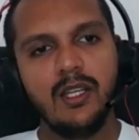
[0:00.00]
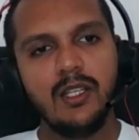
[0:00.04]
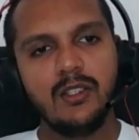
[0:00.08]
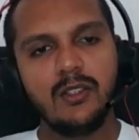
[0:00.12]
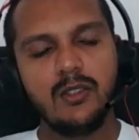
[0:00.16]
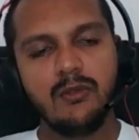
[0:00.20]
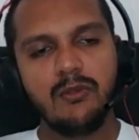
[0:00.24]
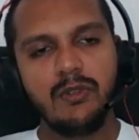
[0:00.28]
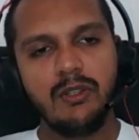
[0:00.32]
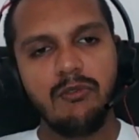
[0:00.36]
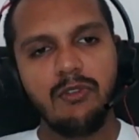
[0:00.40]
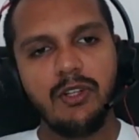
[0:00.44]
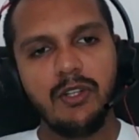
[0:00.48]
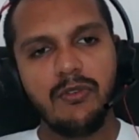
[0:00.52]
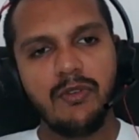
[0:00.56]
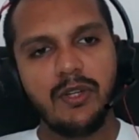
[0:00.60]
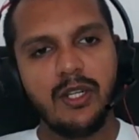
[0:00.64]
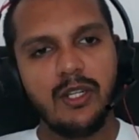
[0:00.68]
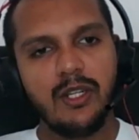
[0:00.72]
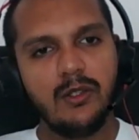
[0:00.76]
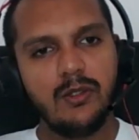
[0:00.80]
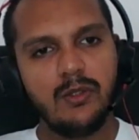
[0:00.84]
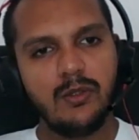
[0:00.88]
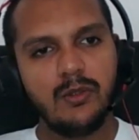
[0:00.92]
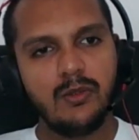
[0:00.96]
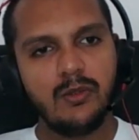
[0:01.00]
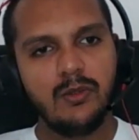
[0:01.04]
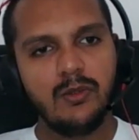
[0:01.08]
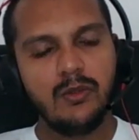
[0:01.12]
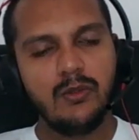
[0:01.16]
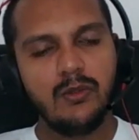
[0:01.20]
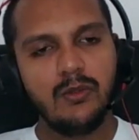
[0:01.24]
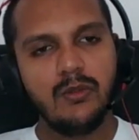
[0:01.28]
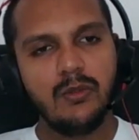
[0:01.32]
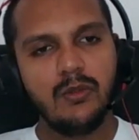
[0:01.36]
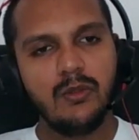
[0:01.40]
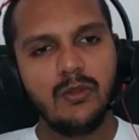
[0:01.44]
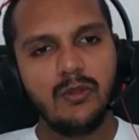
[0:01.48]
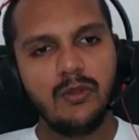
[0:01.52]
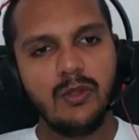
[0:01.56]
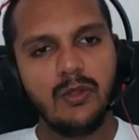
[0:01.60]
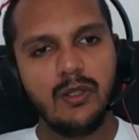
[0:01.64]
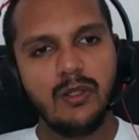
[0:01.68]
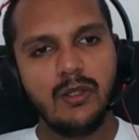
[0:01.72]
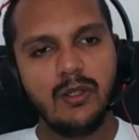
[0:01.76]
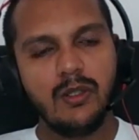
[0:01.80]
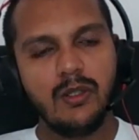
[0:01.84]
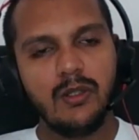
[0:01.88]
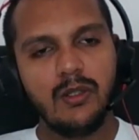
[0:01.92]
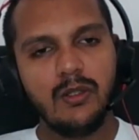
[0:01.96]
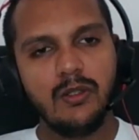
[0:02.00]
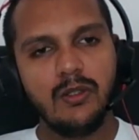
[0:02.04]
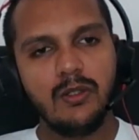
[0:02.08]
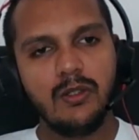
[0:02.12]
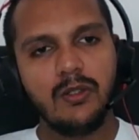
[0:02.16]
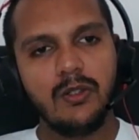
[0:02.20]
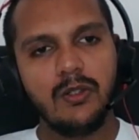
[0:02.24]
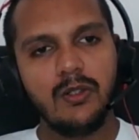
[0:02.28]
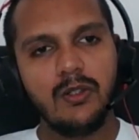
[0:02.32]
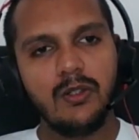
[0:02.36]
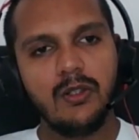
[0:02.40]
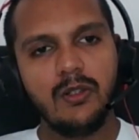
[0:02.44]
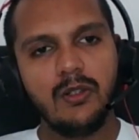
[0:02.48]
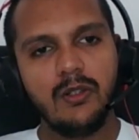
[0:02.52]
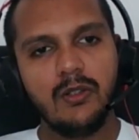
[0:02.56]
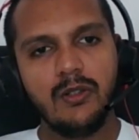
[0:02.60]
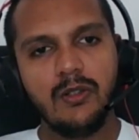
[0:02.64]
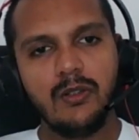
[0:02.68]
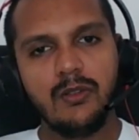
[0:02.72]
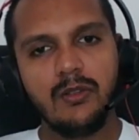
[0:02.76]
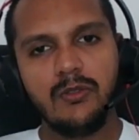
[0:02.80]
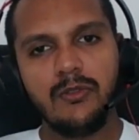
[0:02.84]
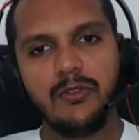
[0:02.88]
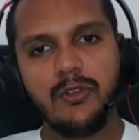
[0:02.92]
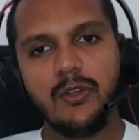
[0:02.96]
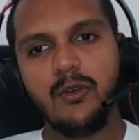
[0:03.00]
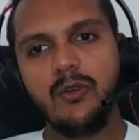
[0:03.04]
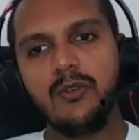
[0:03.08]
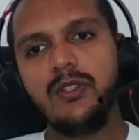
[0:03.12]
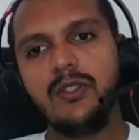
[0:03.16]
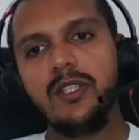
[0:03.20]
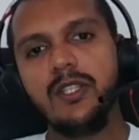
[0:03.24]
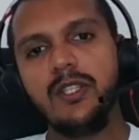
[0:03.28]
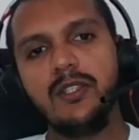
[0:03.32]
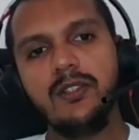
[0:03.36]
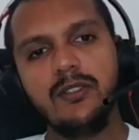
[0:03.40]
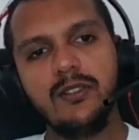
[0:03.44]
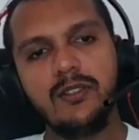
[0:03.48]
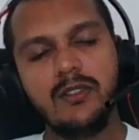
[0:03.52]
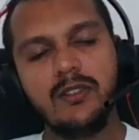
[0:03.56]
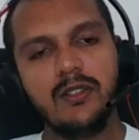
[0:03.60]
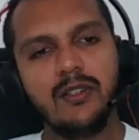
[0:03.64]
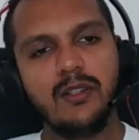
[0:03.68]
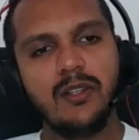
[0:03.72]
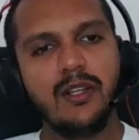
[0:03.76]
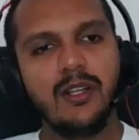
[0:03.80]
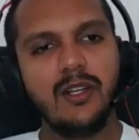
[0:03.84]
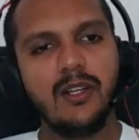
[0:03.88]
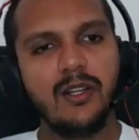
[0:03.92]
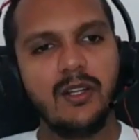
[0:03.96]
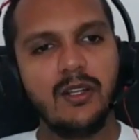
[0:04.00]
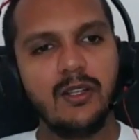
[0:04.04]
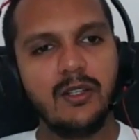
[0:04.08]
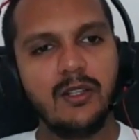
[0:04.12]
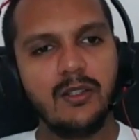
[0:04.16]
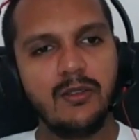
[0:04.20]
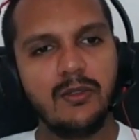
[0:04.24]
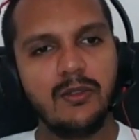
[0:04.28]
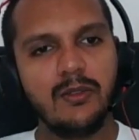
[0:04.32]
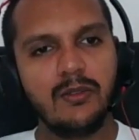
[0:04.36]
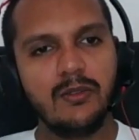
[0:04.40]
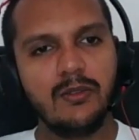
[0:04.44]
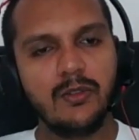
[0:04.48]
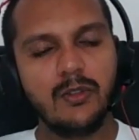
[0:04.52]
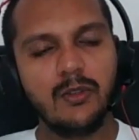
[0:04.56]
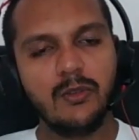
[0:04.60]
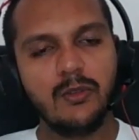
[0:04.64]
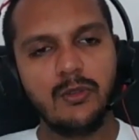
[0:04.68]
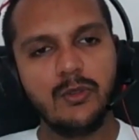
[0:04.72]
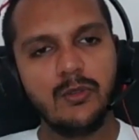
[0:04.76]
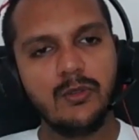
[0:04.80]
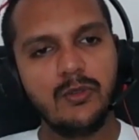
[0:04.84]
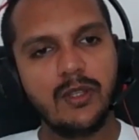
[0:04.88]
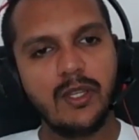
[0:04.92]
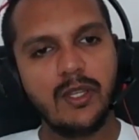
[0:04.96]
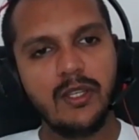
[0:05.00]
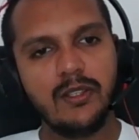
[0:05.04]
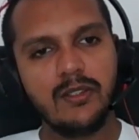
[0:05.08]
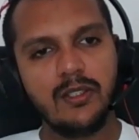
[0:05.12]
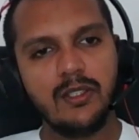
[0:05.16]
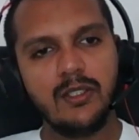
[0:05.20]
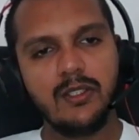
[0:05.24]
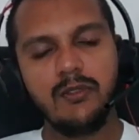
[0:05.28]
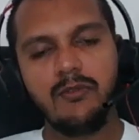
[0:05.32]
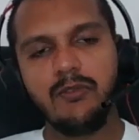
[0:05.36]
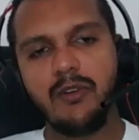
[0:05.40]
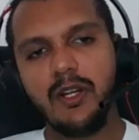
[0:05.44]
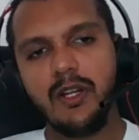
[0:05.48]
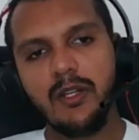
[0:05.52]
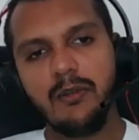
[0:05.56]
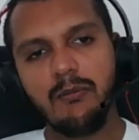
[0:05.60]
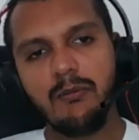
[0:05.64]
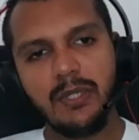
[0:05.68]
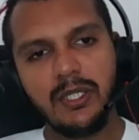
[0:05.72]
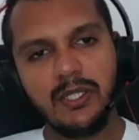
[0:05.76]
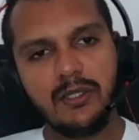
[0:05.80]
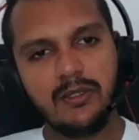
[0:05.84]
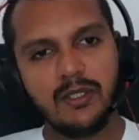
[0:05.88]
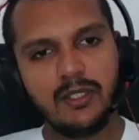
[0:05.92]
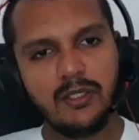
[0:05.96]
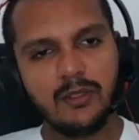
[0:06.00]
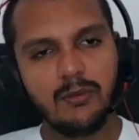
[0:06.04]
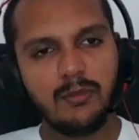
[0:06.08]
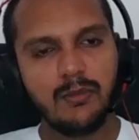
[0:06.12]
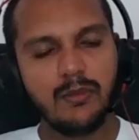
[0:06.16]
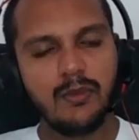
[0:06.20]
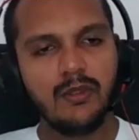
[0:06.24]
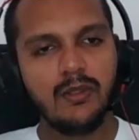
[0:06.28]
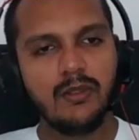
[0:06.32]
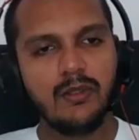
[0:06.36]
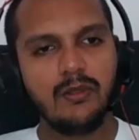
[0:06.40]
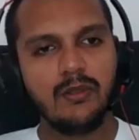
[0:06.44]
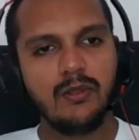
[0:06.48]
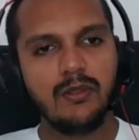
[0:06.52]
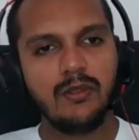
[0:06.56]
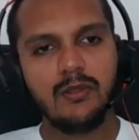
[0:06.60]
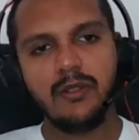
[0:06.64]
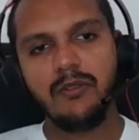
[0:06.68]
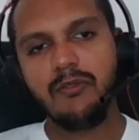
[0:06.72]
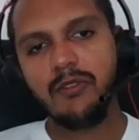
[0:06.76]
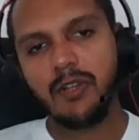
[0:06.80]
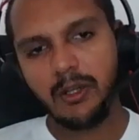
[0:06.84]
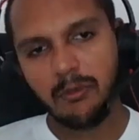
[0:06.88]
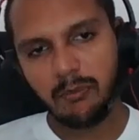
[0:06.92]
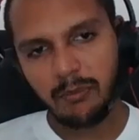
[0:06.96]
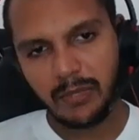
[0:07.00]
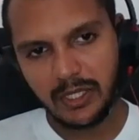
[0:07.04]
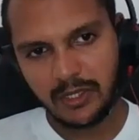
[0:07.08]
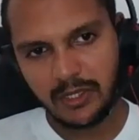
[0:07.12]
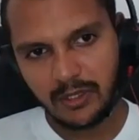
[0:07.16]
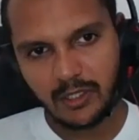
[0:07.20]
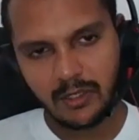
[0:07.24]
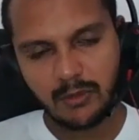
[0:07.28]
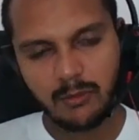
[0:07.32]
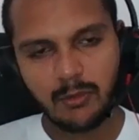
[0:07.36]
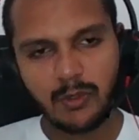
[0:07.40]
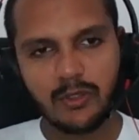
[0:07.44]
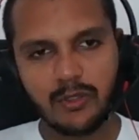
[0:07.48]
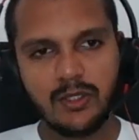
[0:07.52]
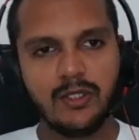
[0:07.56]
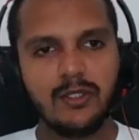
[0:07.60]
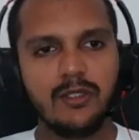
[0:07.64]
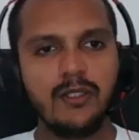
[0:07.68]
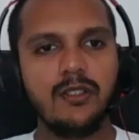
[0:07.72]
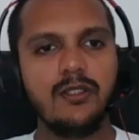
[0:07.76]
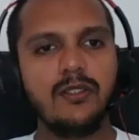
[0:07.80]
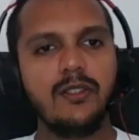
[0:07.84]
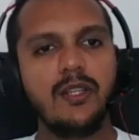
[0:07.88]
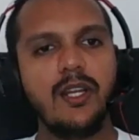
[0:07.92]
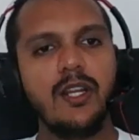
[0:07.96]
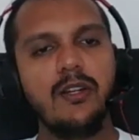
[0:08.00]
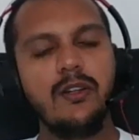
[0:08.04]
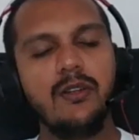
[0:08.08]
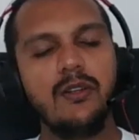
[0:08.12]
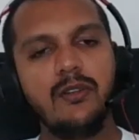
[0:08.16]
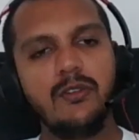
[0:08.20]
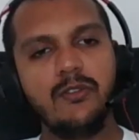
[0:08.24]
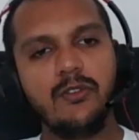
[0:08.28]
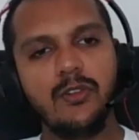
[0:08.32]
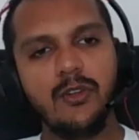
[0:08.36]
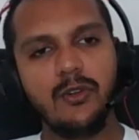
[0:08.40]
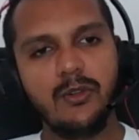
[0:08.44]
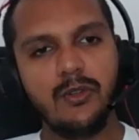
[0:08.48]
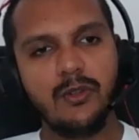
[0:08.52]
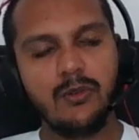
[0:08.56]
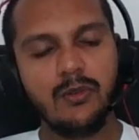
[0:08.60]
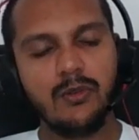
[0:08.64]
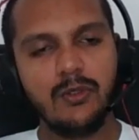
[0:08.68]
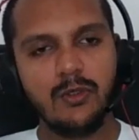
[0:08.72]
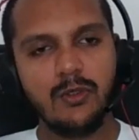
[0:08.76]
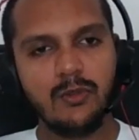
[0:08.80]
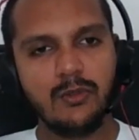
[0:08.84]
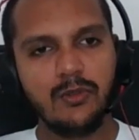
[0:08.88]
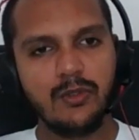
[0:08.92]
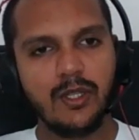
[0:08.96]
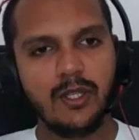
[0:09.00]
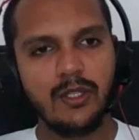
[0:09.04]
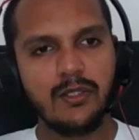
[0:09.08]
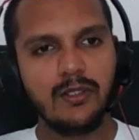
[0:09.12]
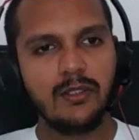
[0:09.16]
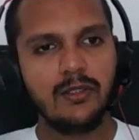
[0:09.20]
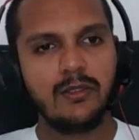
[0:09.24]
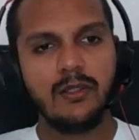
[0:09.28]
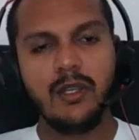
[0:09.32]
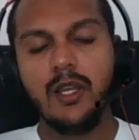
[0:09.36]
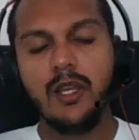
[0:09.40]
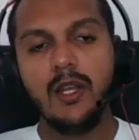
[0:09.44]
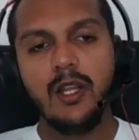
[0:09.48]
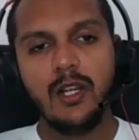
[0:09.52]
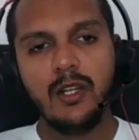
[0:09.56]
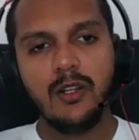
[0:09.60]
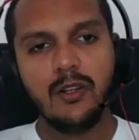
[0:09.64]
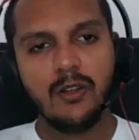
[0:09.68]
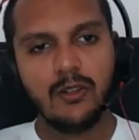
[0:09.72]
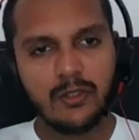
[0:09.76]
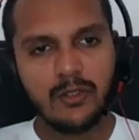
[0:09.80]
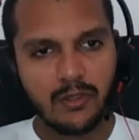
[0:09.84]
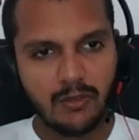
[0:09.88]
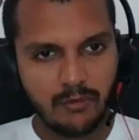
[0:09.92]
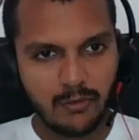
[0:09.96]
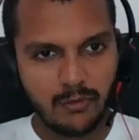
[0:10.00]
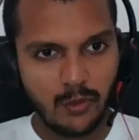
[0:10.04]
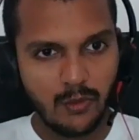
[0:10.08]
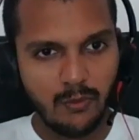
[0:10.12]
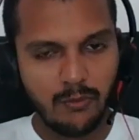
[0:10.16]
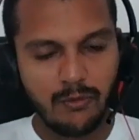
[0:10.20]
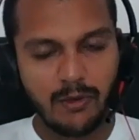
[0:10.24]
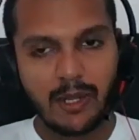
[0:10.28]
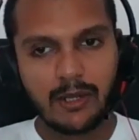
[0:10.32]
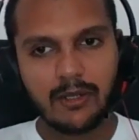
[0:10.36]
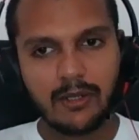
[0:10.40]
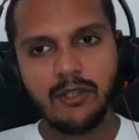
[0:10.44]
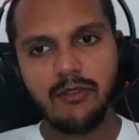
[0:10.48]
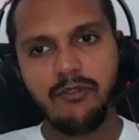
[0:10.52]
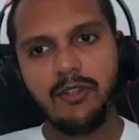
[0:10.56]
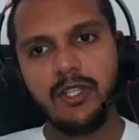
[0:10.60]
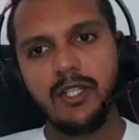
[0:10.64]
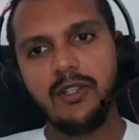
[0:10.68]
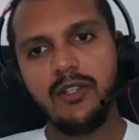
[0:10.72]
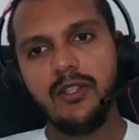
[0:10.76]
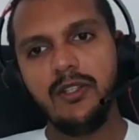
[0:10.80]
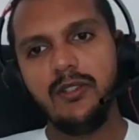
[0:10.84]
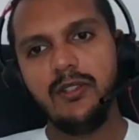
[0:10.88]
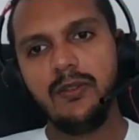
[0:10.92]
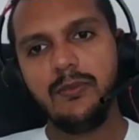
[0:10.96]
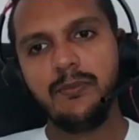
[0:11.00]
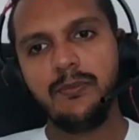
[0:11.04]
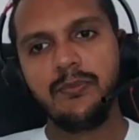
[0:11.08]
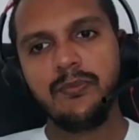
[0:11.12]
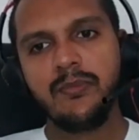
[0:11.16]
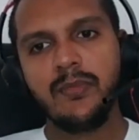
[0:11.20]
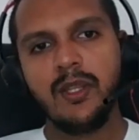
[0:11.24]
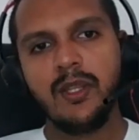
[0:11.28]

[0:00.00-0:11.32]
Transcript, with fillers: So we were trained to uh, draw things, uh, draw use cases, find business different business processes and draw use cases lots of group activities